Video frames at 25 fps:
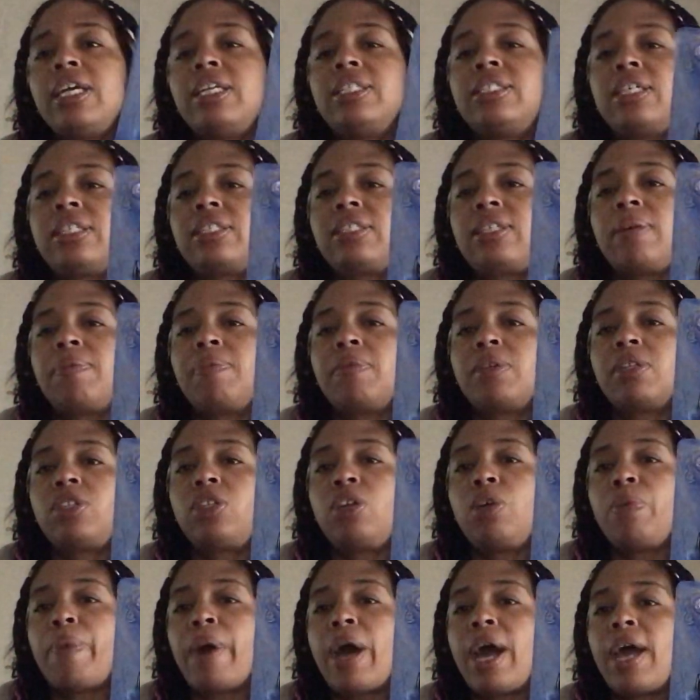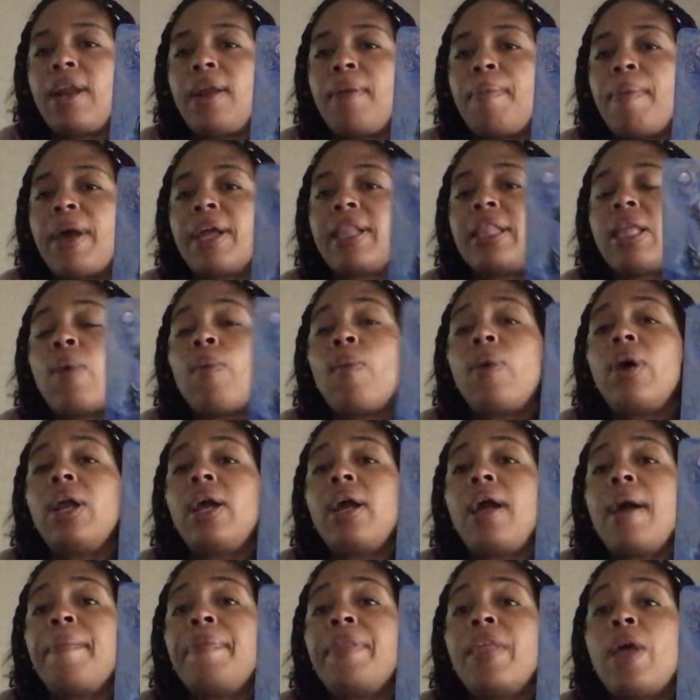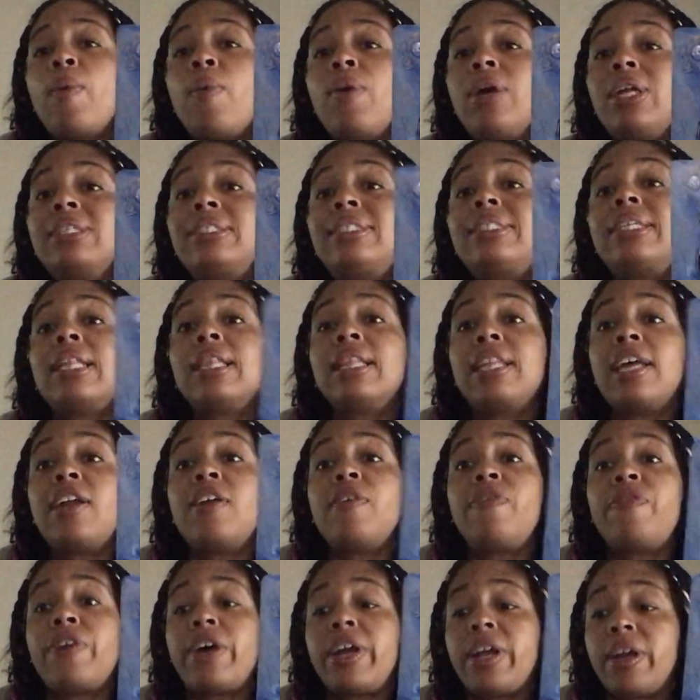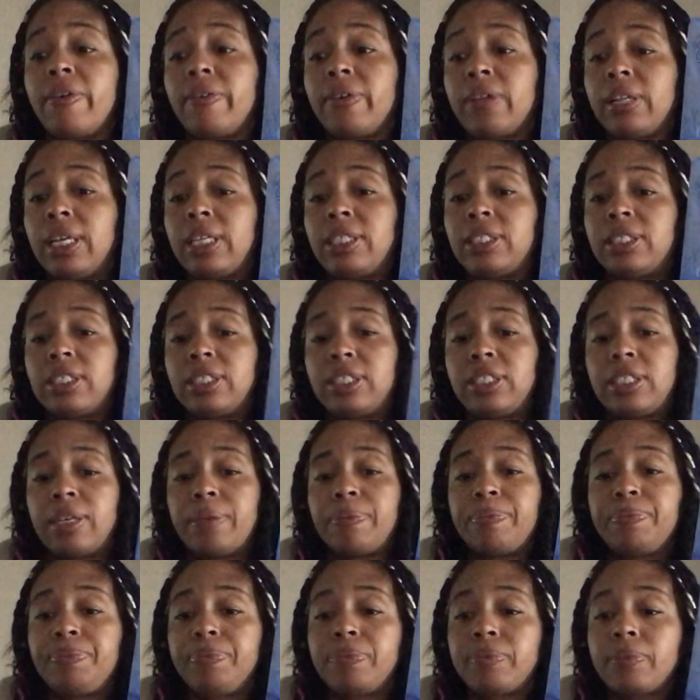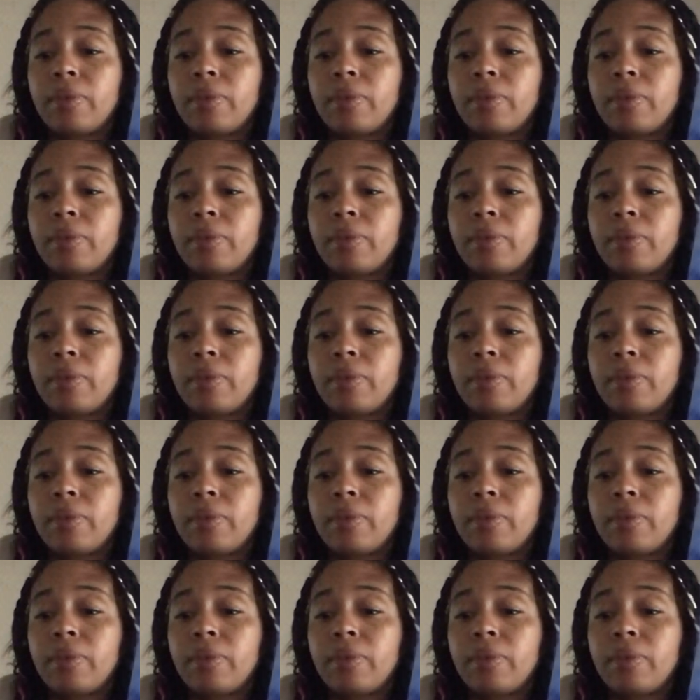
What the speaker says: they did something to you behind their back, they want to solidify your relationship.